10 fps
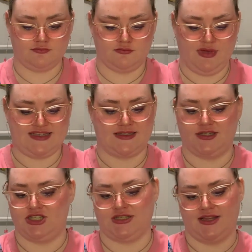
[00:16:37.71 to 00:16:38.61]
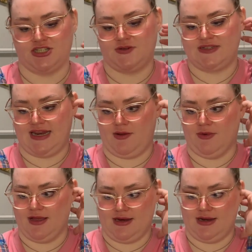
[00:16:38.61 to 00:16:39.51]
Basically, she said that she was
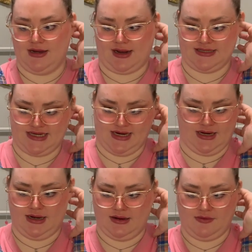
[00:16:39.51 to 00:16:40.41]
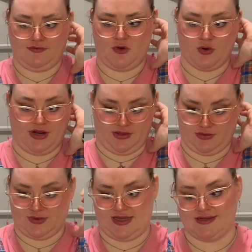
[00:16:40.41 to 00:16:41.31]
81 in
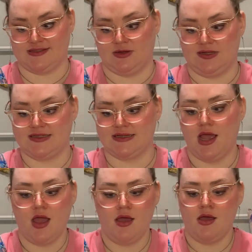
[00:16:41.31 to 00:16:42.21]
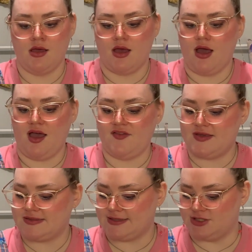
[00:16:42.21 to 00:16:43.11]
1943, so it's
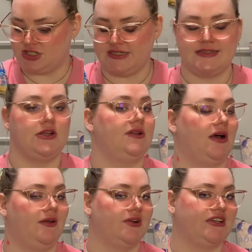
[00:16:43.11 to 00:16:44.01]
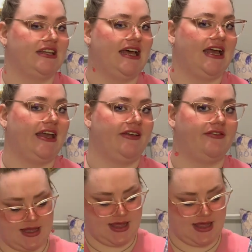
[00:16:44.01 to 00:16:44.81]
obvious that she's no longer alive.